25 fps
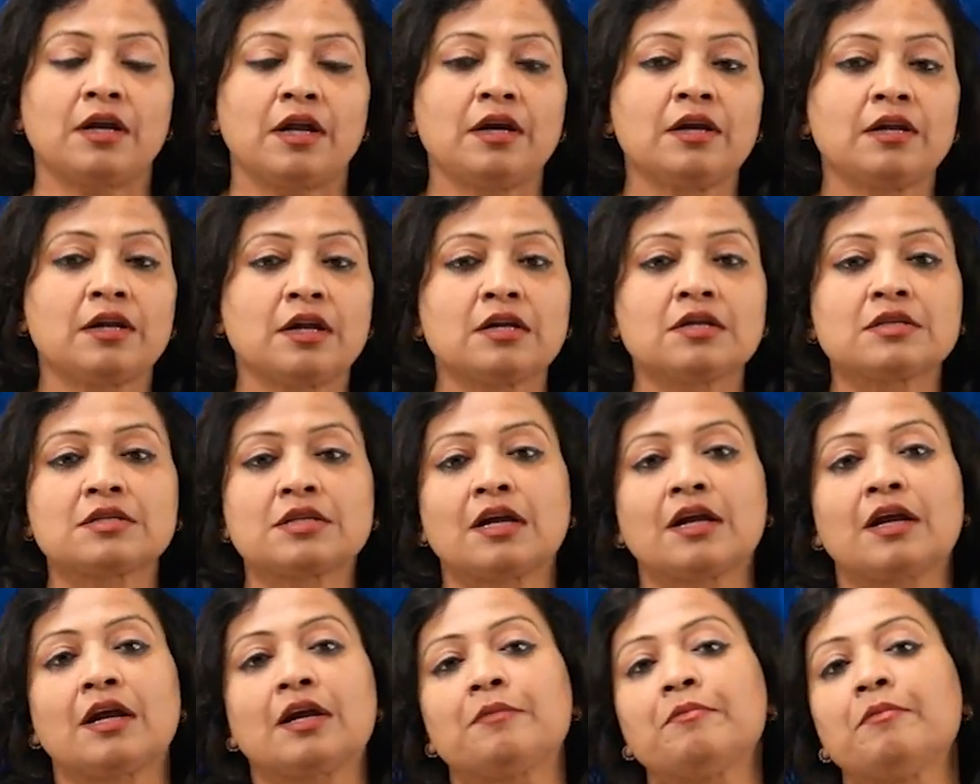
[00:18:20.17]
Internal
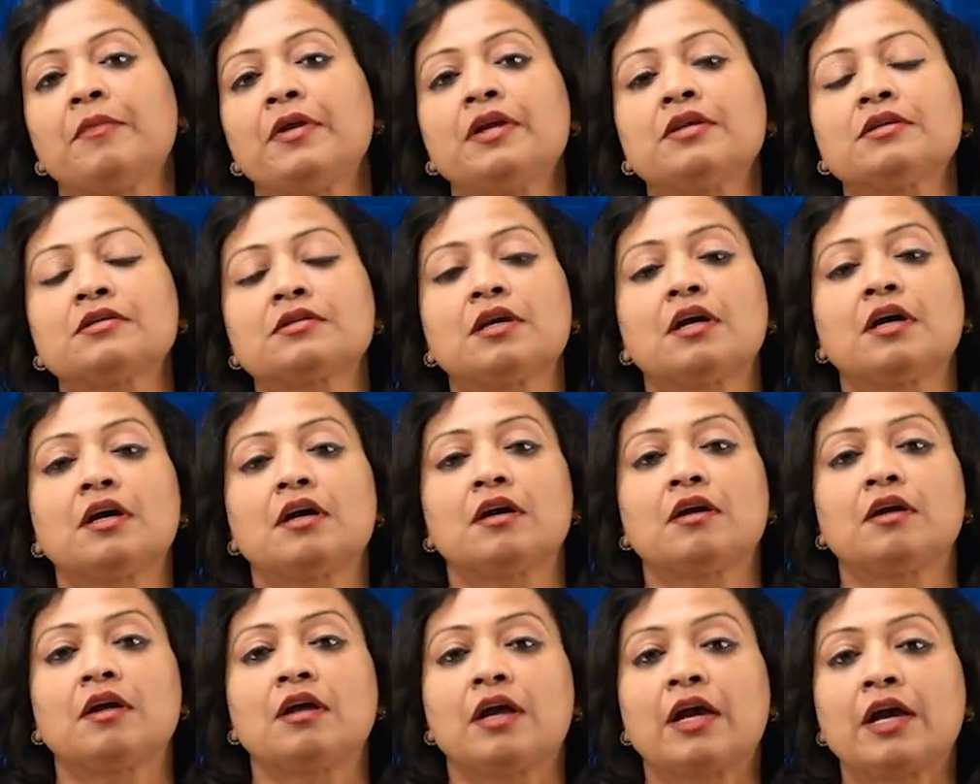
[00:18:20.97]
circuit means
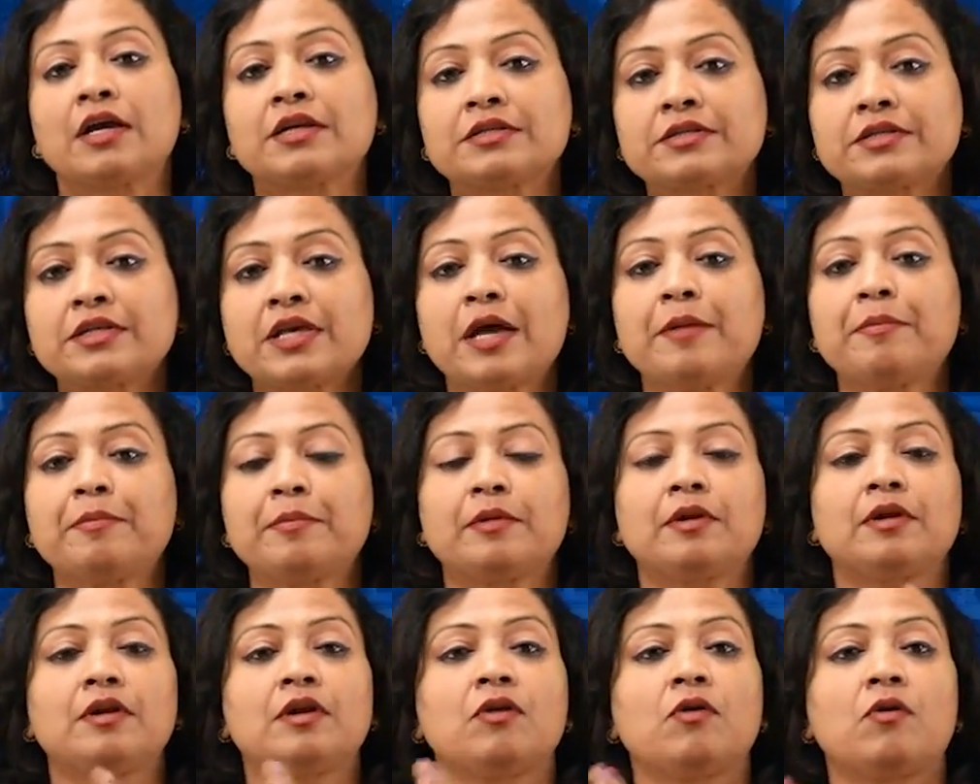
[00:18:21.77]

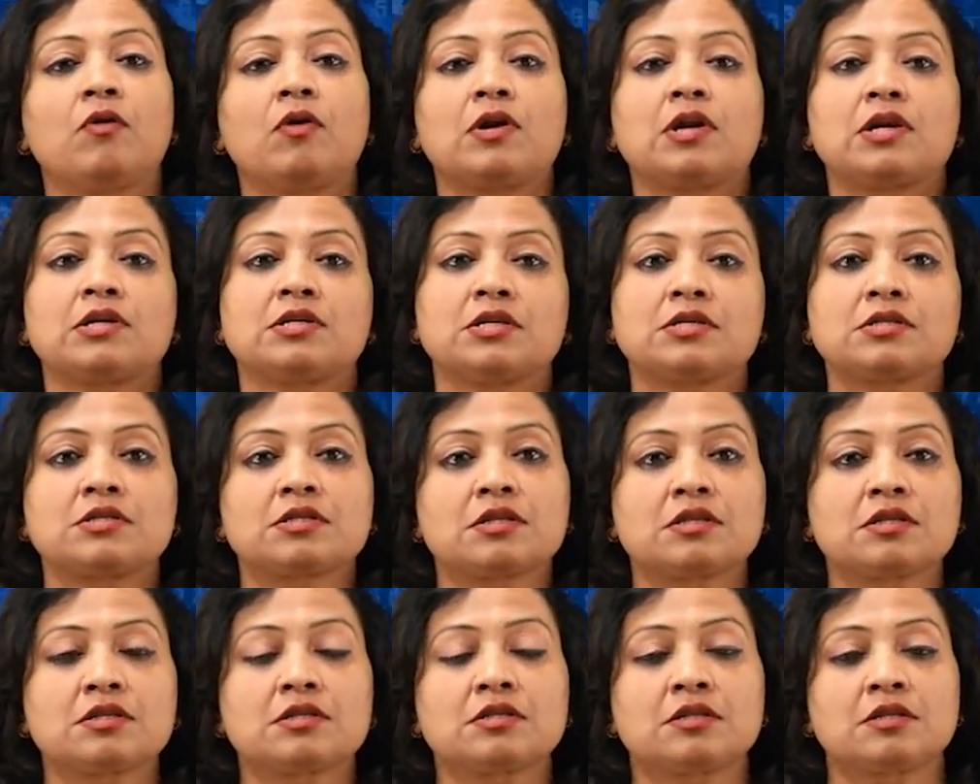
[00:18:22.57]
except load
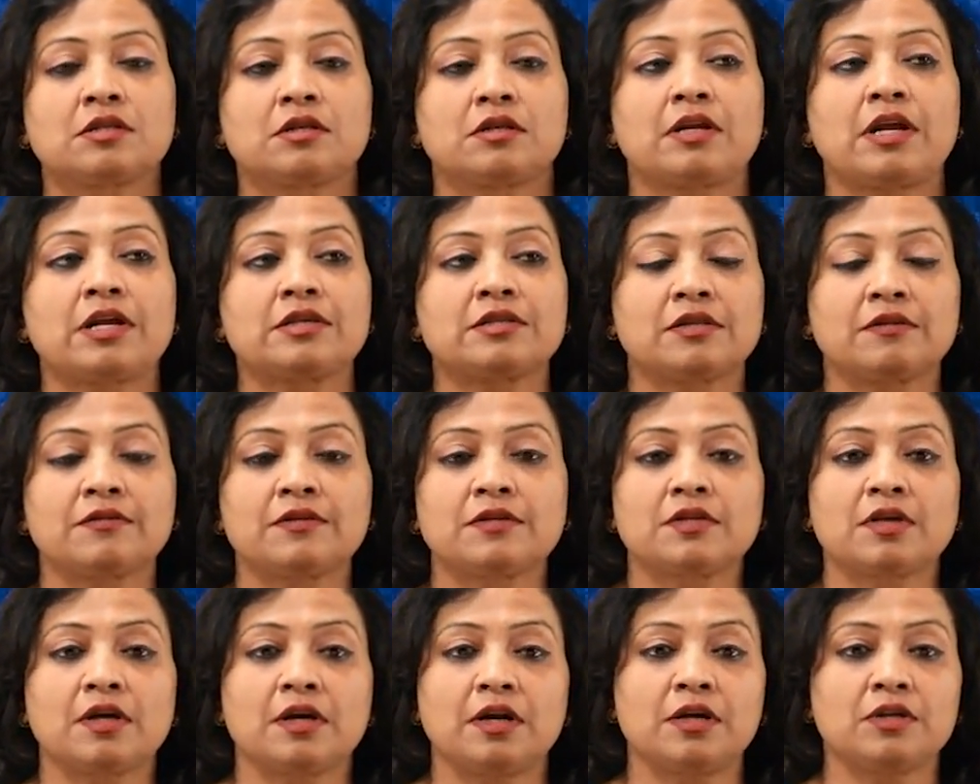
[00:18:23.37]
resistance, rest of
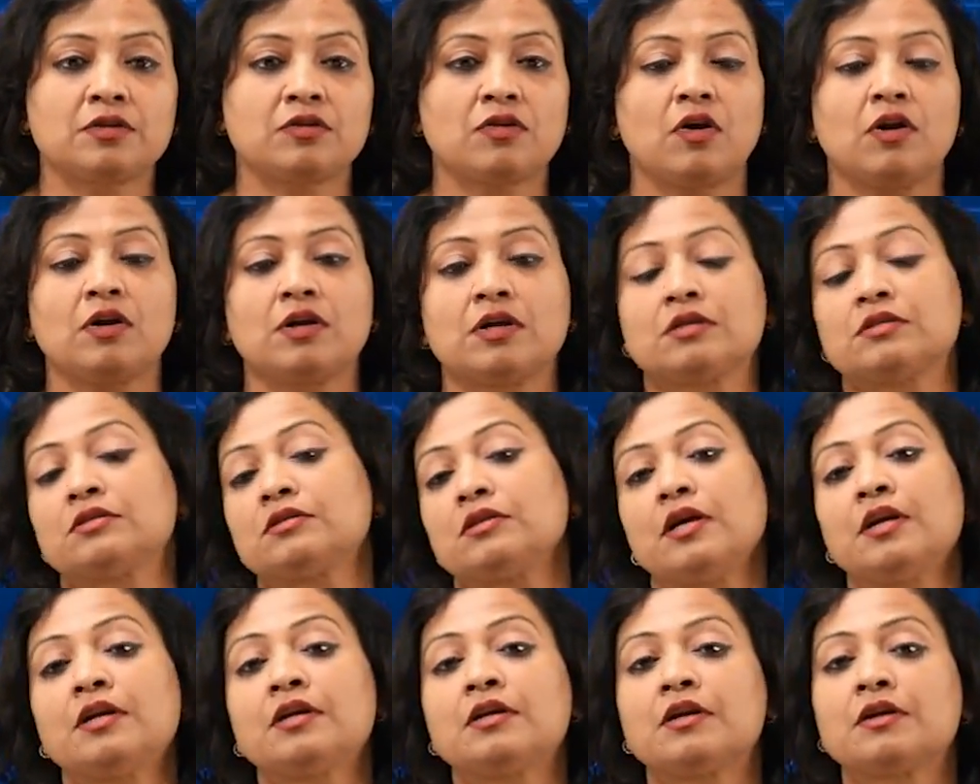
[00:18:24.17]
the circuit is called
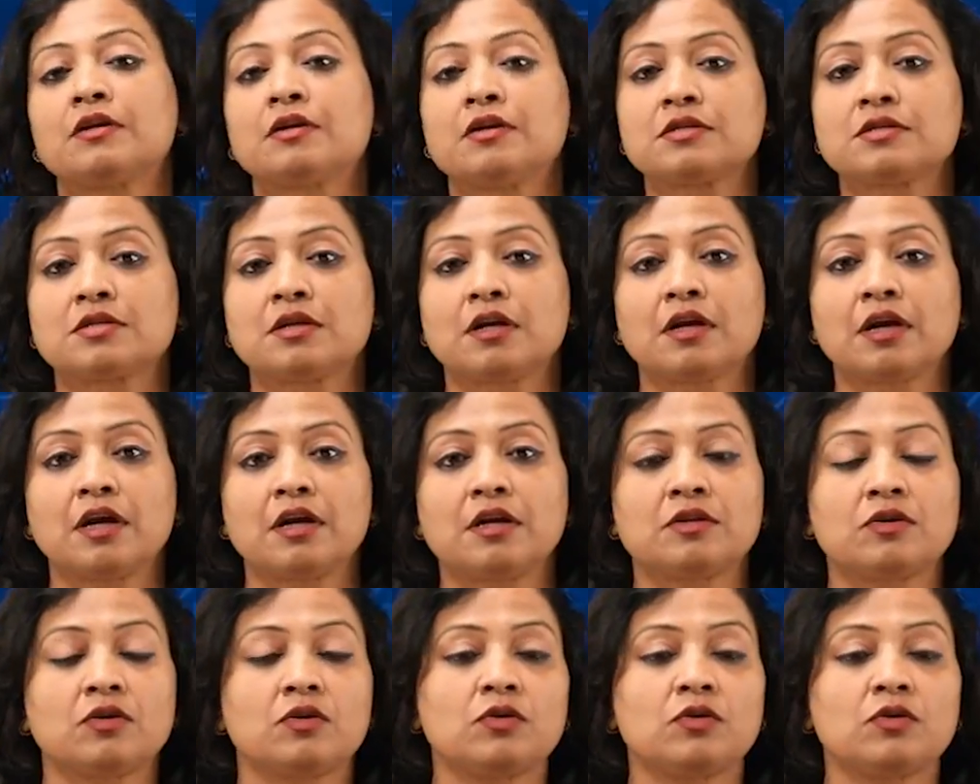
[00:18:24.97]
as internal circuit.